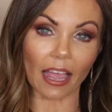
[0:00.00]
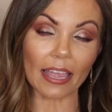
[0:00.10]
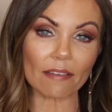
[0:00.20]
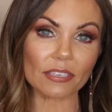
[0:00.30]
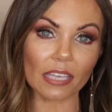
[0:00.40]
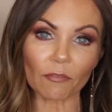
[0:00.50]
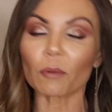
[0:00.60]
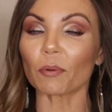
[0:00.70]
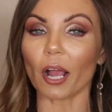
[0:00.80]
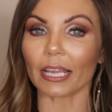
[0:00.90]
I have
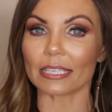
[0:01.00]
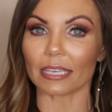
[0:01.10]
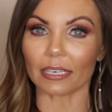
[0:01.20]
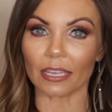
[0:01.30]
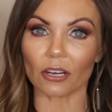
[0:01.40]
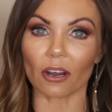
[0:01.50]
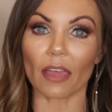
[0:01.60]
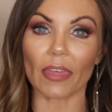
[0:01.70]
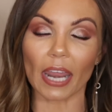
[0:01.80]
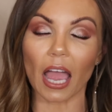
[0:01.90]
several products in
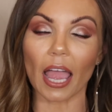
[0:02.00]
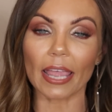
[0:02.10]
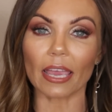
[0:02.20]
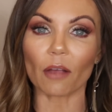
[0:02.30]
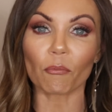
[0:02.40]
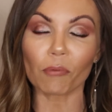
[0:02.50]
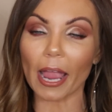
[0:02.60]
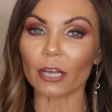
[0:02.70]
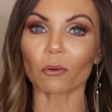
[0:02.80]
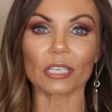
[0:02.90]
here that I
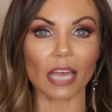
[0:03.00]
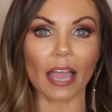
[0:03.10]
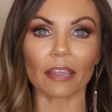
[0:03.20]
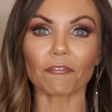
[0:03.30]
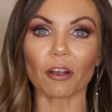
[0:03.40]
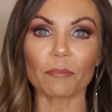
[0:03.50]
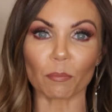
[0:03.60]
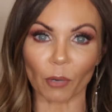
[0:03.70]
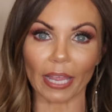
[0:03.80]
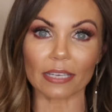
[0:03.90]
ride or die from
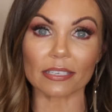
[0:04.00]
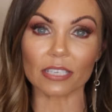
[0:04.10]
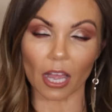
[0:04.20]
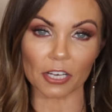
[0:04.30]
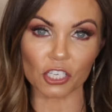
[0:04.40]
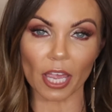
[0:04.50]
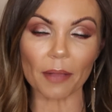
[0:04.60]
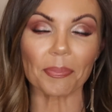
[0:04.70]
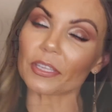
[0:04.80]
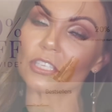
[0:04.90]
the brand Tatcha.